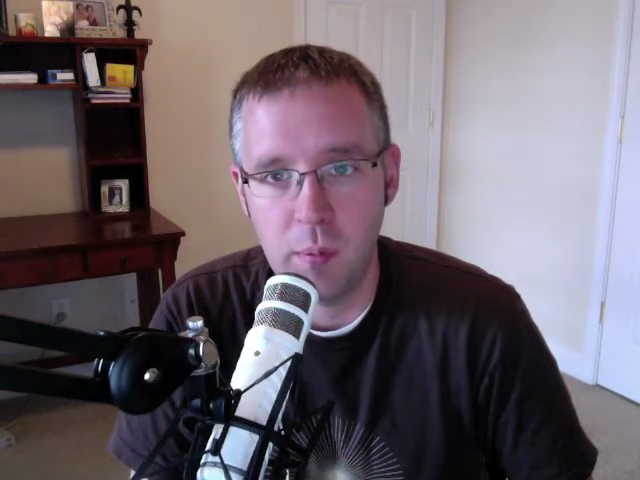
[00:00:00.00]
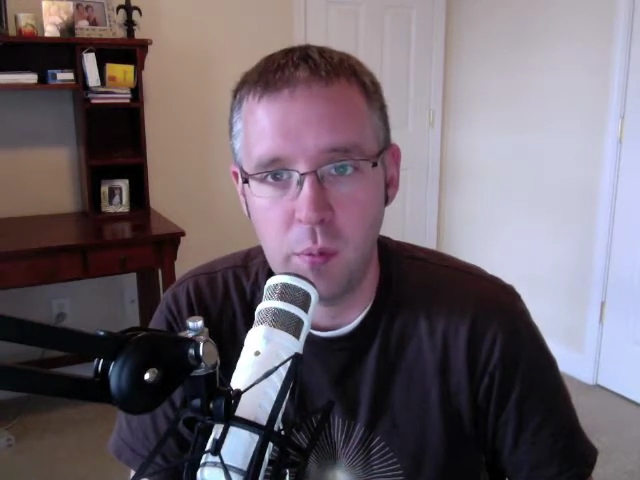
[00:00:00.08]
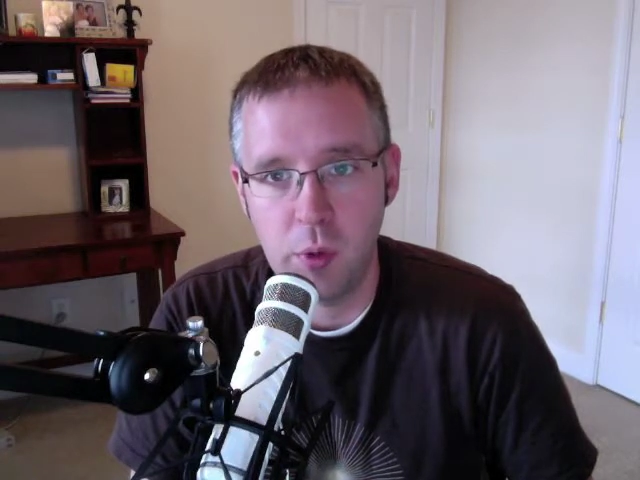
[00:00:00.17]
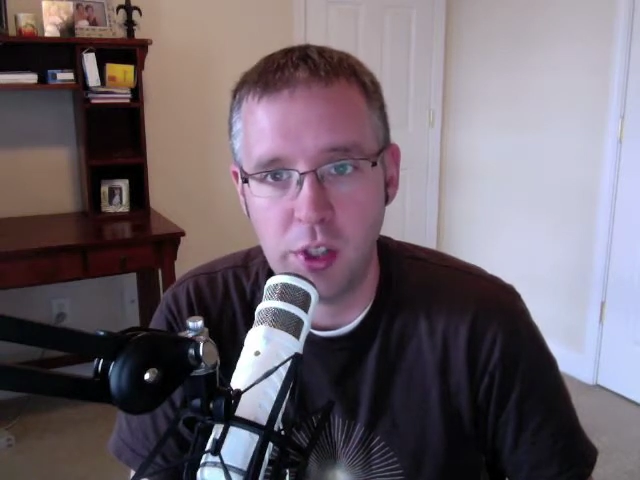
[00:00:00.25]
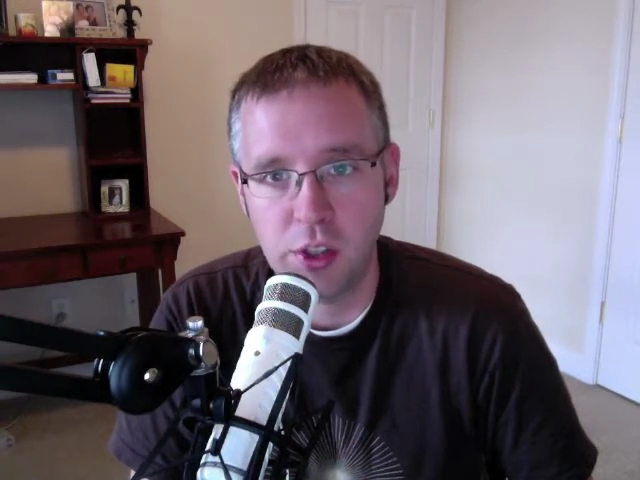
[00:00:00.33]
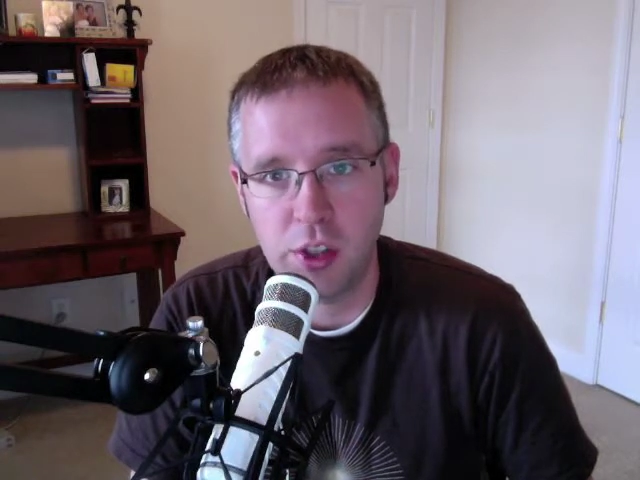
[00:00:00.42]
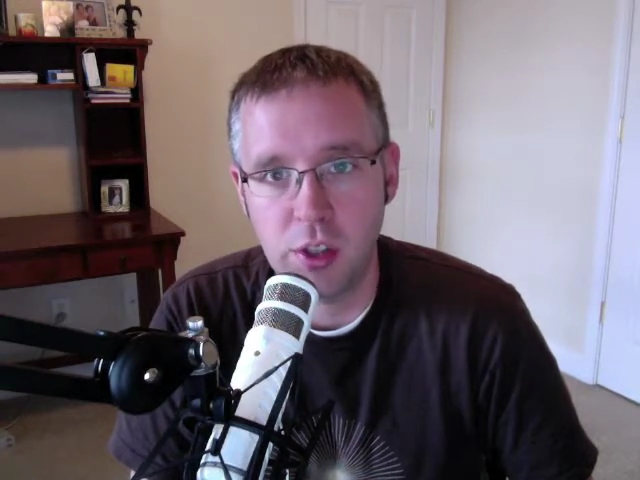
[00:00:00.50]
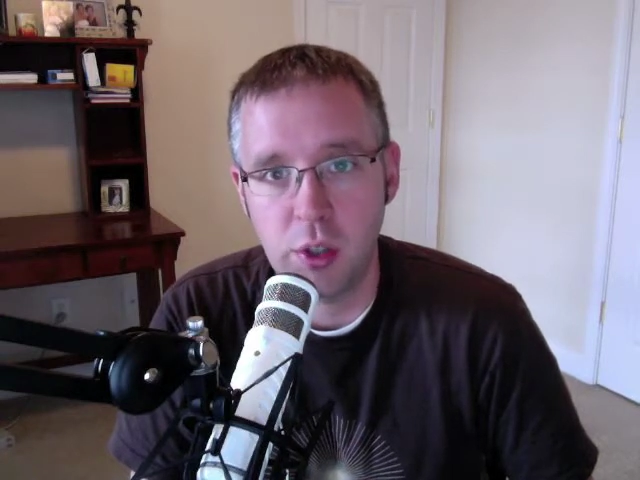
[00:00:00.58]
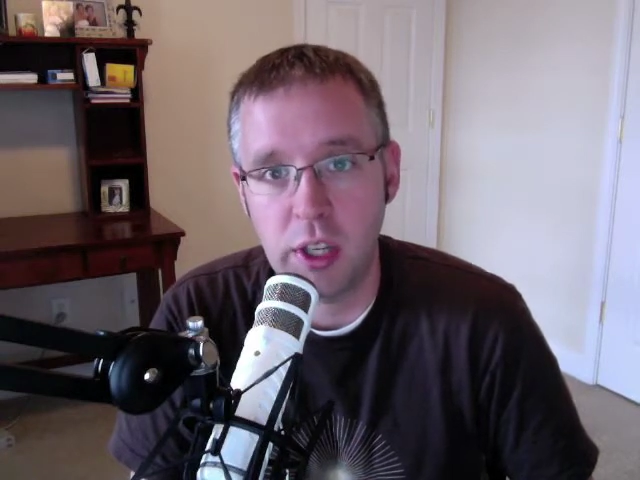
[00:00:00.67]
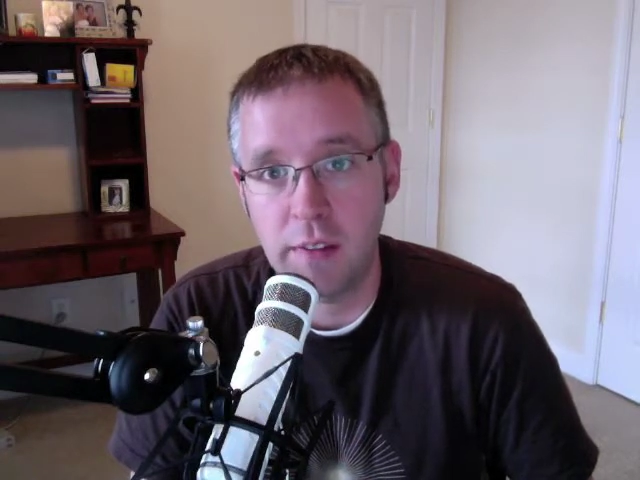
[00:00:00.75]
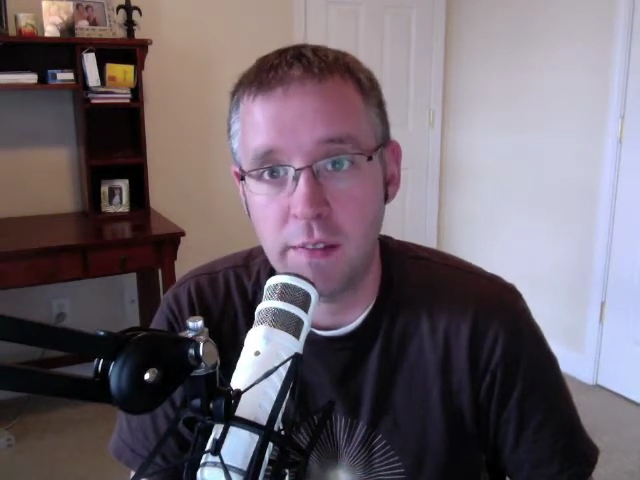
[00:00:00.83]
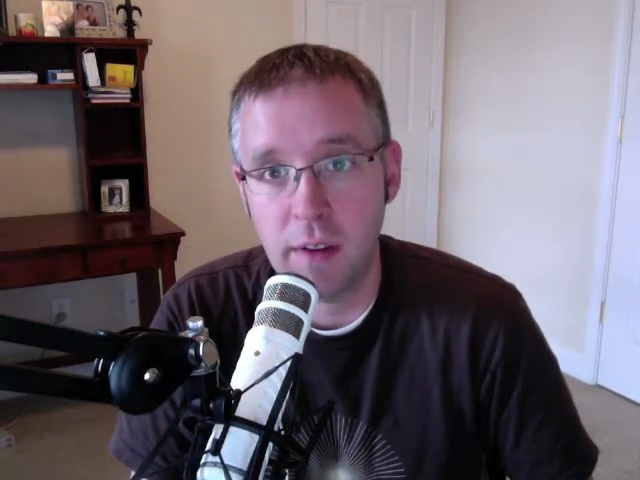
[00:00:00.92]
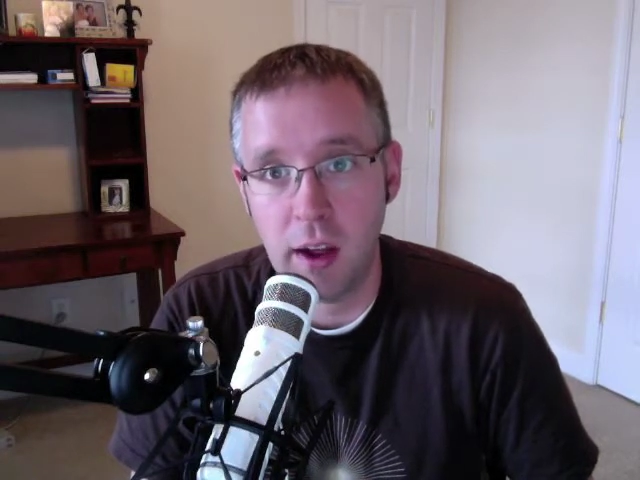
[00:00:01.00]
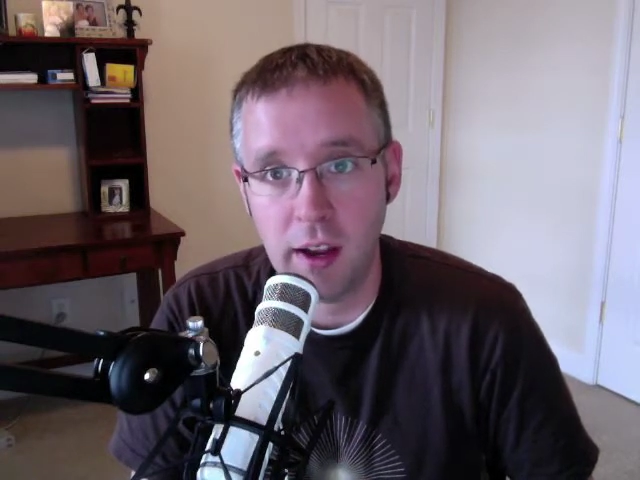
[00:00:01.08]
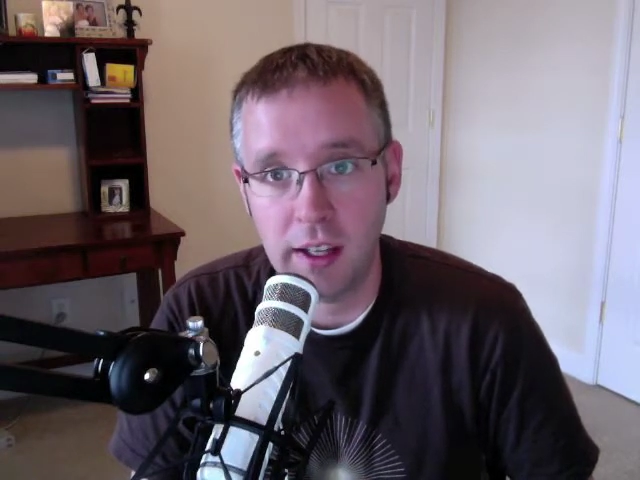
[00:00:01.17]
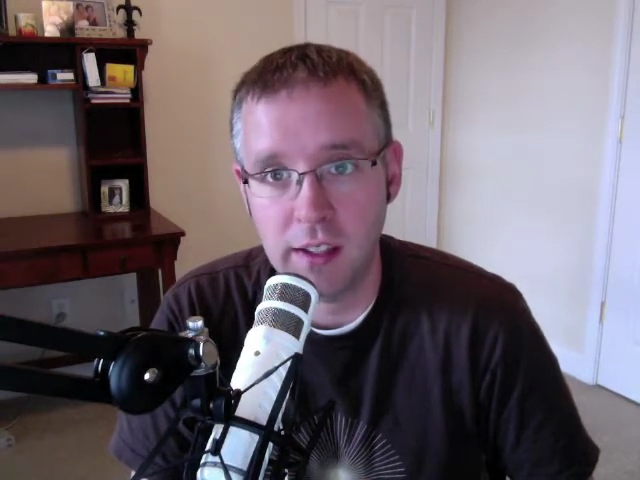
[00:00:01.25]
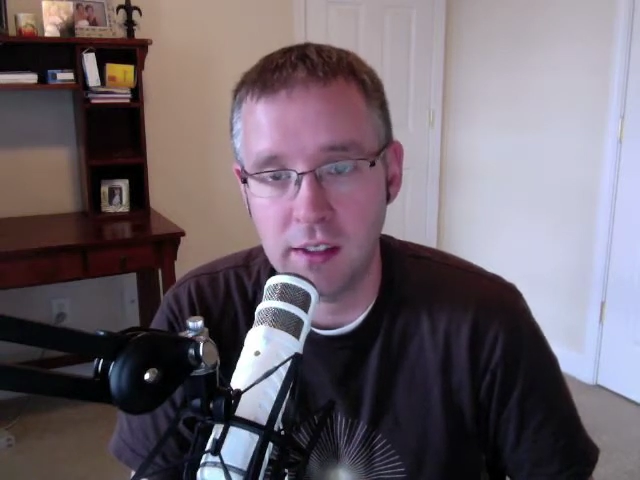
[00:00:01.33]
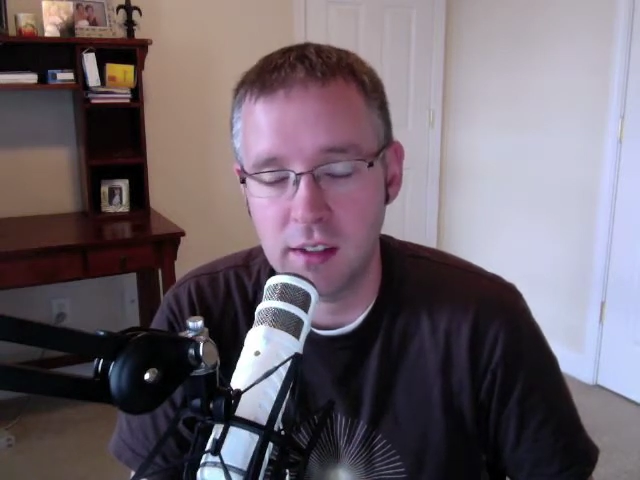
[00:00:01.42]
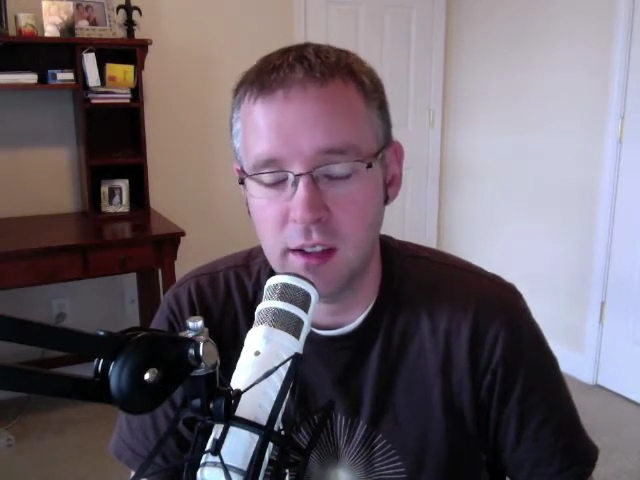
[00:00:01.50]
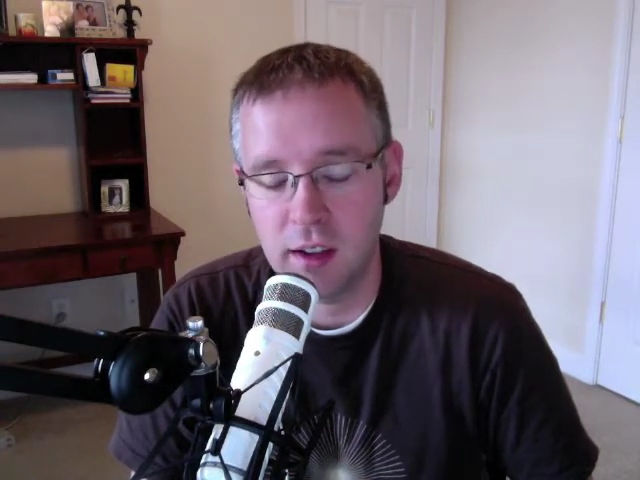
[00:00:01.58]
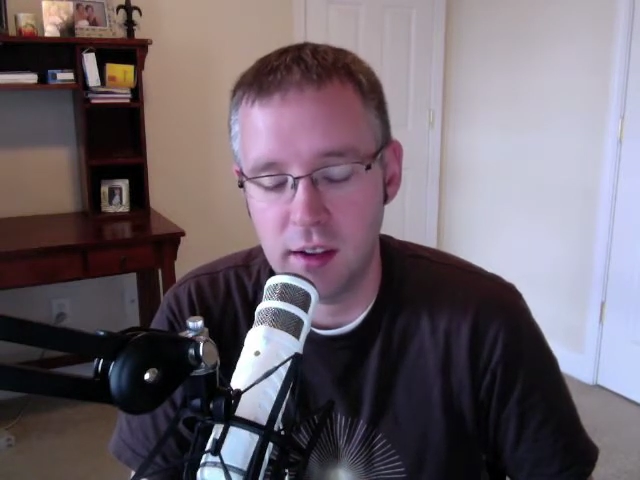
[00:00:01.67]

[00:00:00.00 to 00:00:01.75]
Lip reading: which you can find.